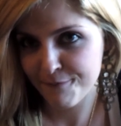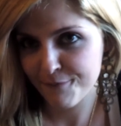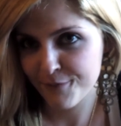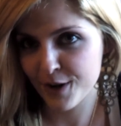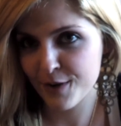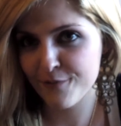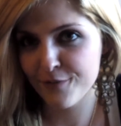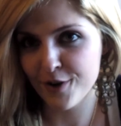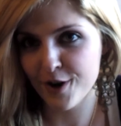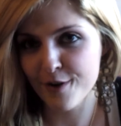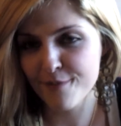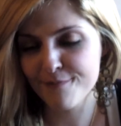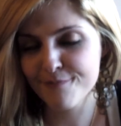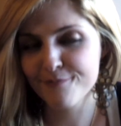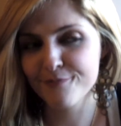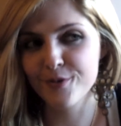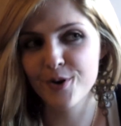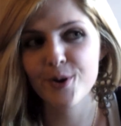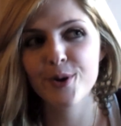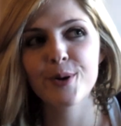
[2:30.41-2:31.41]
where I'm from,
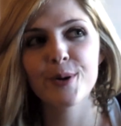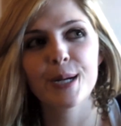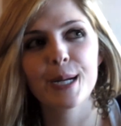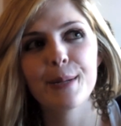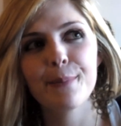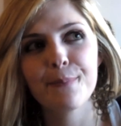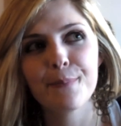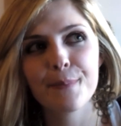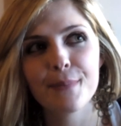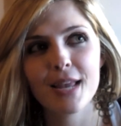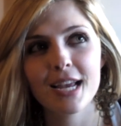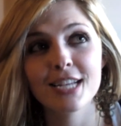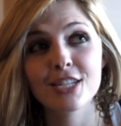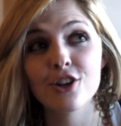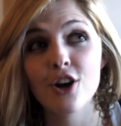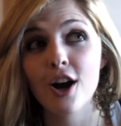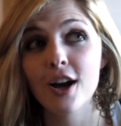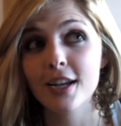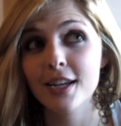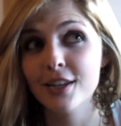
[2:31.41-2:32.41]
Roanoke, and
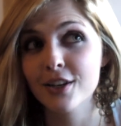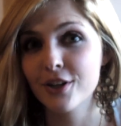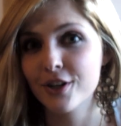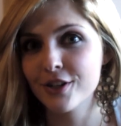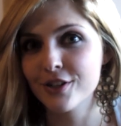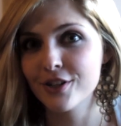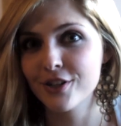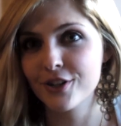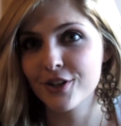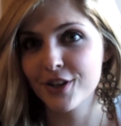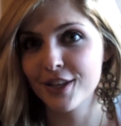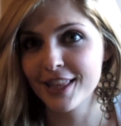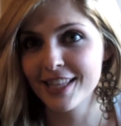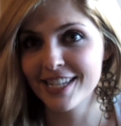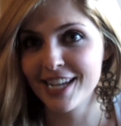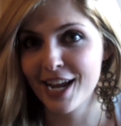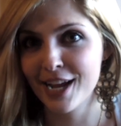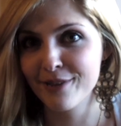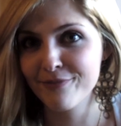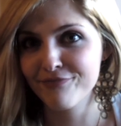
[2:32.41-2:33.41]
taught kindergarten during the
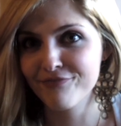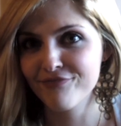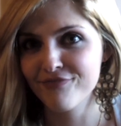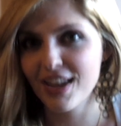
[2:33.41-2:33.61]
day.